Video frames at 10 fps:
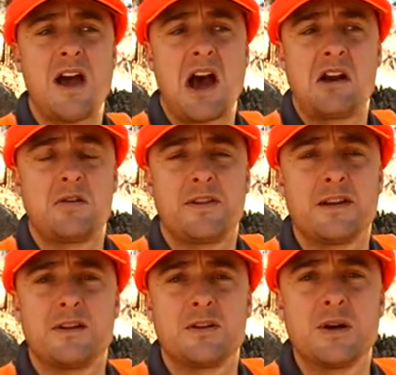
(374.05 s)
I don't
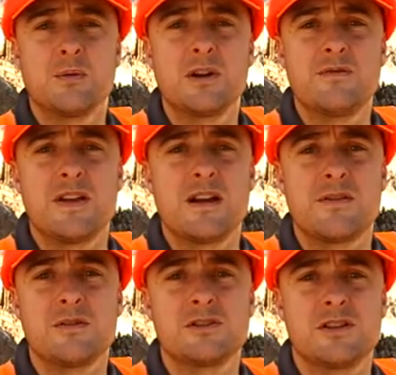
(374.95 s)
think it'll get rid of the
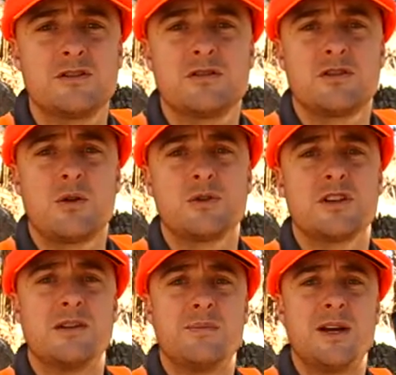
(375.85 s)
others, because there's always
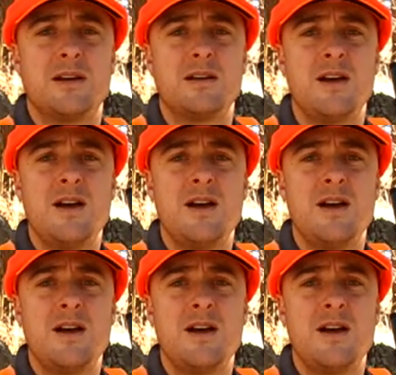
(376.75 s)
going to be